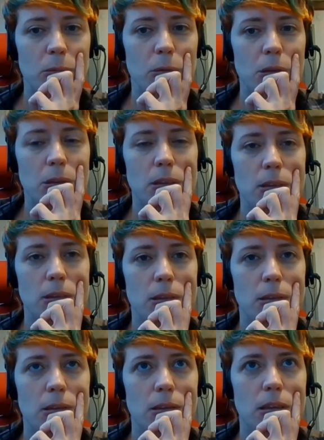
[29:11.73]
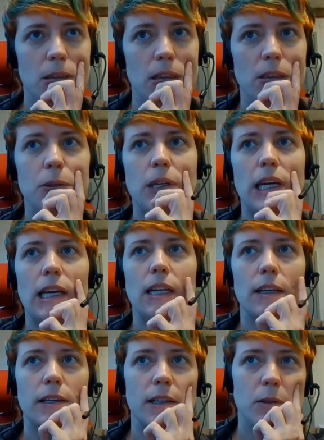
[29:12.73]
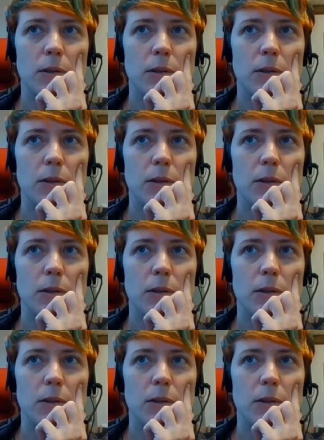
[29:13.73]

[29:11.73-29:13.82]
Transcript: what uh, in the UK, like,